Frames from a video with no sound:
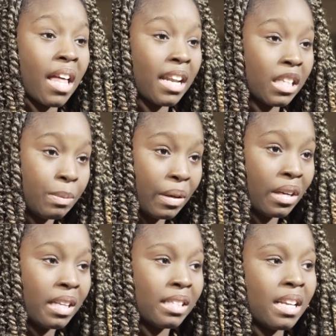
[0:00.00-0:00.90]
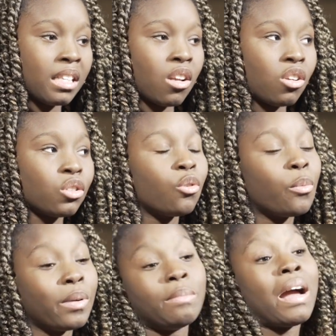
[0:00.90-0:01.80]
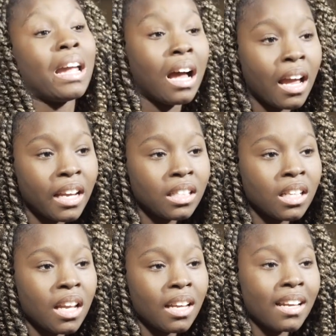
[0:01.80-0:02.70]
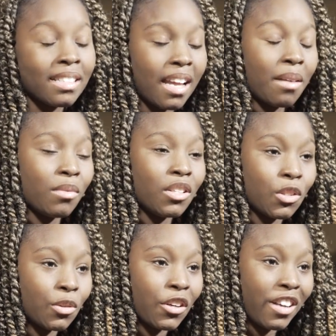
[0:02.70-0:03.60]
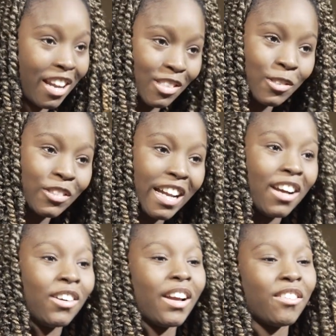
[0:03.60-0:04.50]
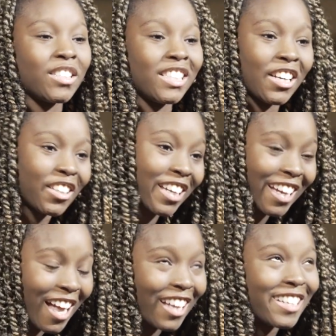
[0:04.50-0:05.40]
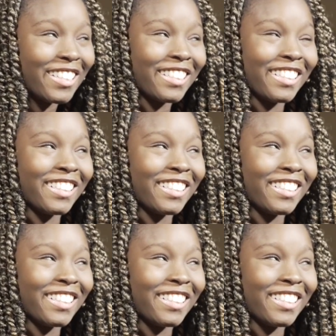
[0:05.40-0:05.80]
that experience has also opened my eyes, because I'm a junior in high school now. I have to start looking at colleges and